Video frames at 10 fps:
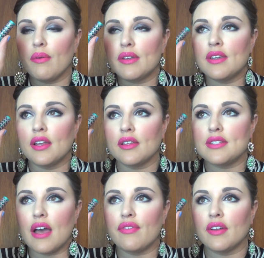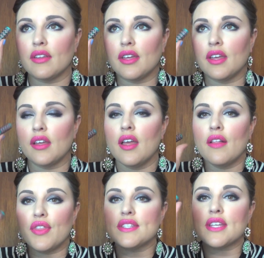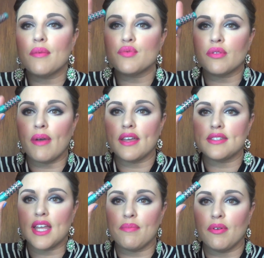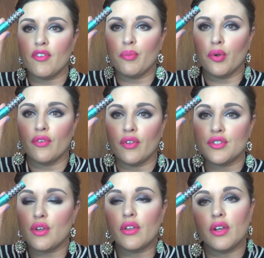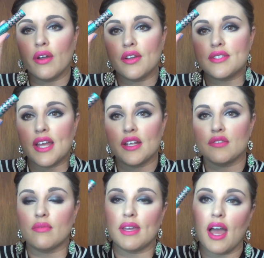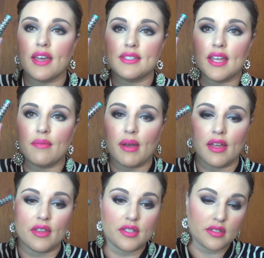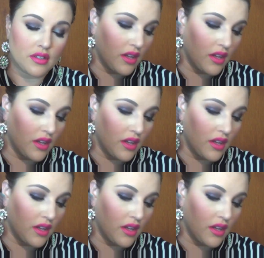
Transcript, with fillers: would definitely, this comes with my stamp of approval. It's holy grail status for me. I stand by this